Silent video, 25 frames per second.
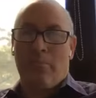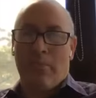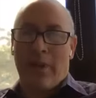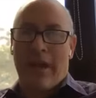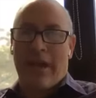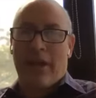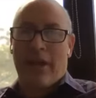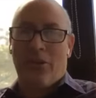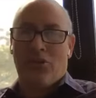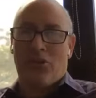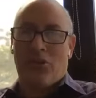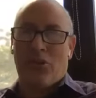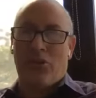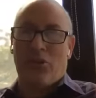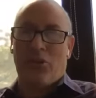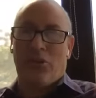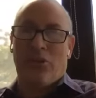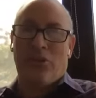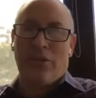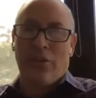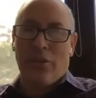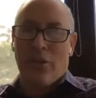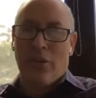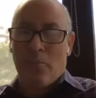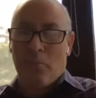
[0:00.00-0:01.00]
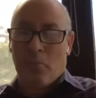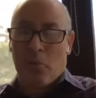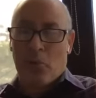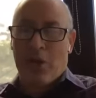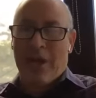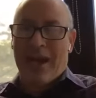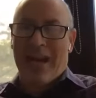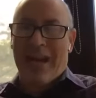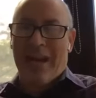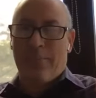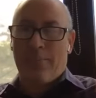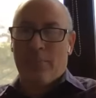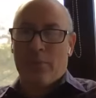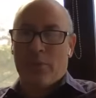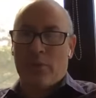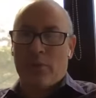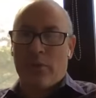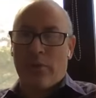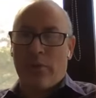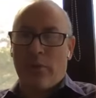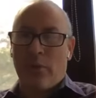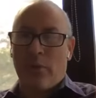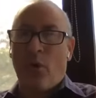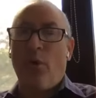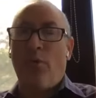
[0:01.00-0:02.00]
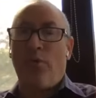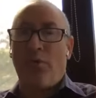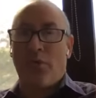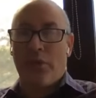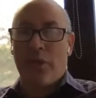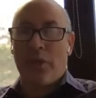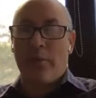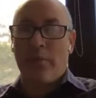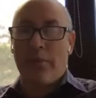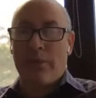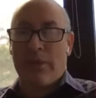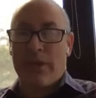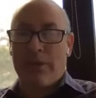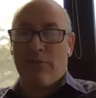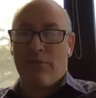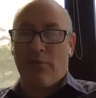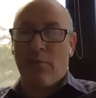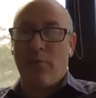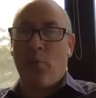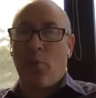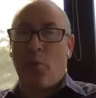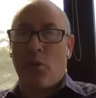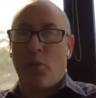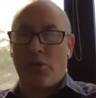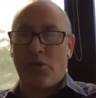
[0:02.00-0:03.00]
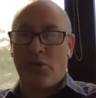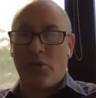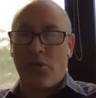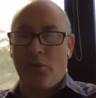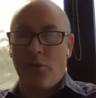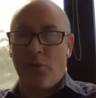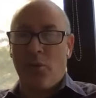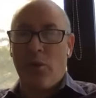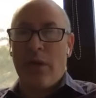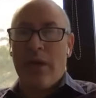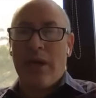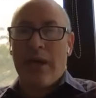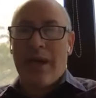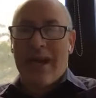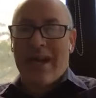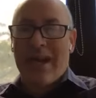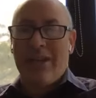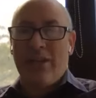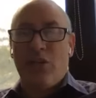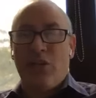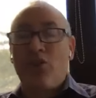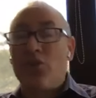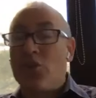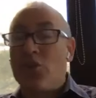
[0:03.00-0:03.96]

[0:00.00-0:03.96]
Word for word: manager, perhaps over them that they report to, and you